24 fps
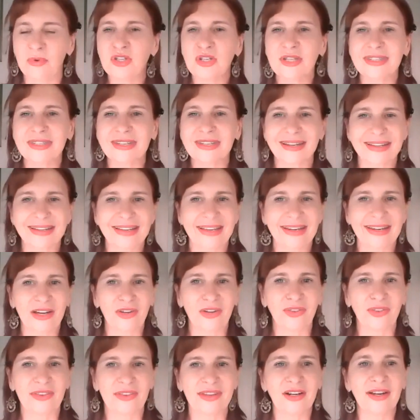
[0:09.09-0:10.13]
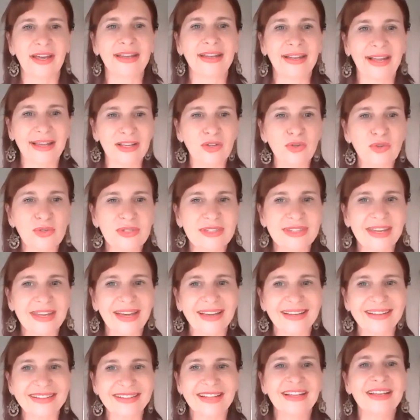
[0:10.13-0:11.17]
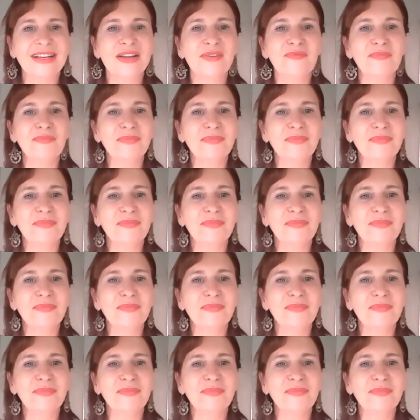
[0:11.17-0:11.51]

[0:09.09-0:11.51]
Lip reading: And we just got to get out there and, like you said,